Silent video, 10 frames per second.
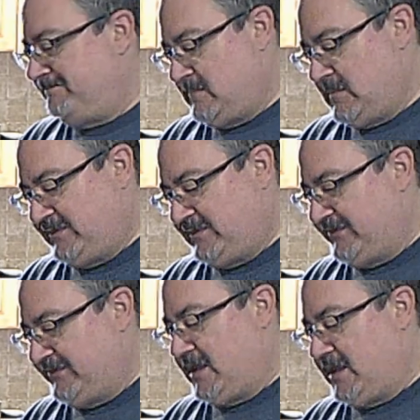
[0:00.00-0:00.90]

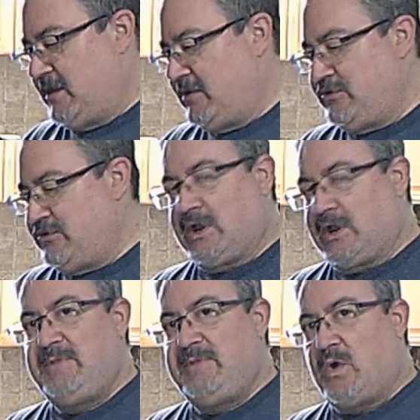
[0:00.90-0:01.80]
tzatziki, you're going to
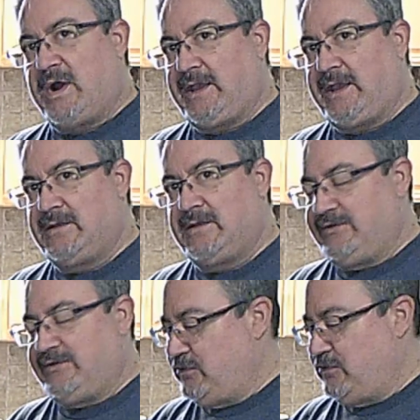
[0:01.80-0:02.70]
be wanting to
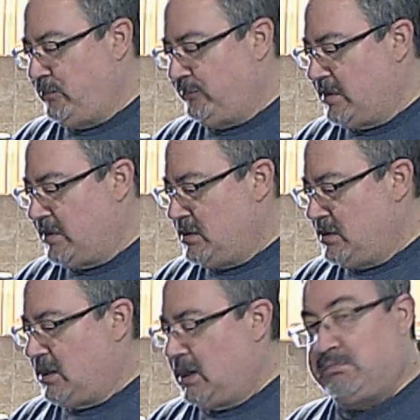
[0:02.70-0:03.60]
use
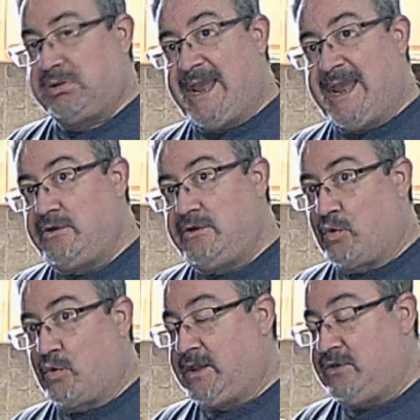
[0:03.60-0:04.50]
a plain
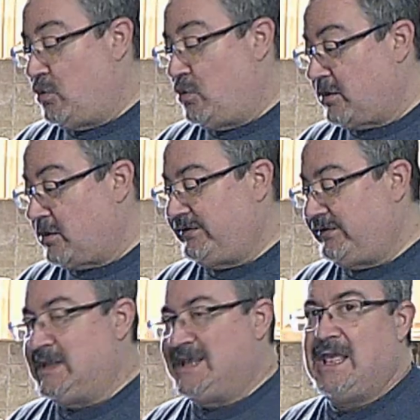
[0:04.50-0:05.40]
Greek yogurt.
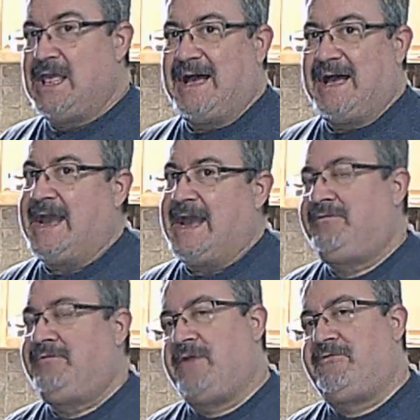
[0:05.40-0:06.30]
I have
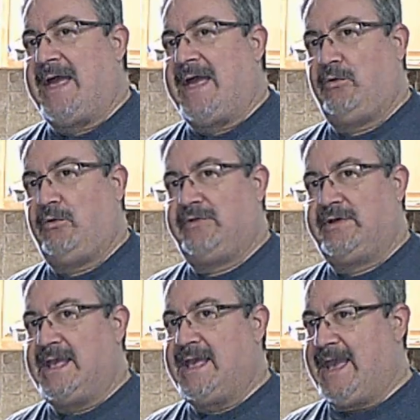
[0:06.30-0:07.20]
not found
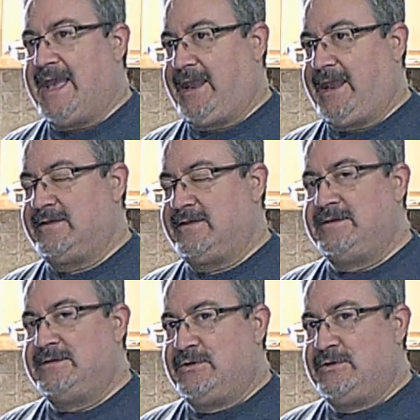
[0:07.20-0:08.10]
a
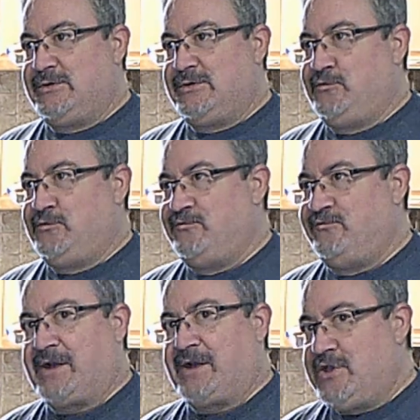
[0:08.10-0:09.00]

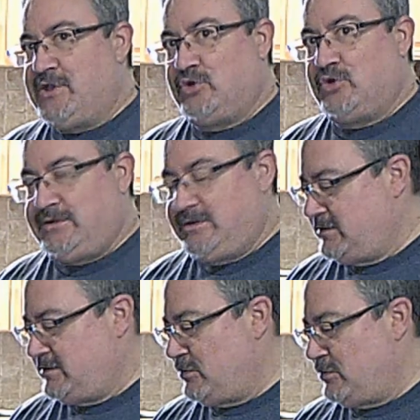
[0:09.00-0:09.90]
very good
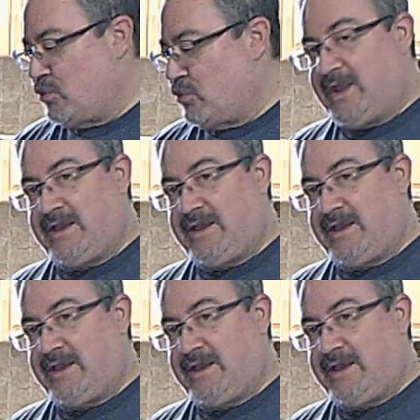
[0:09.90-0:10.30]
Greek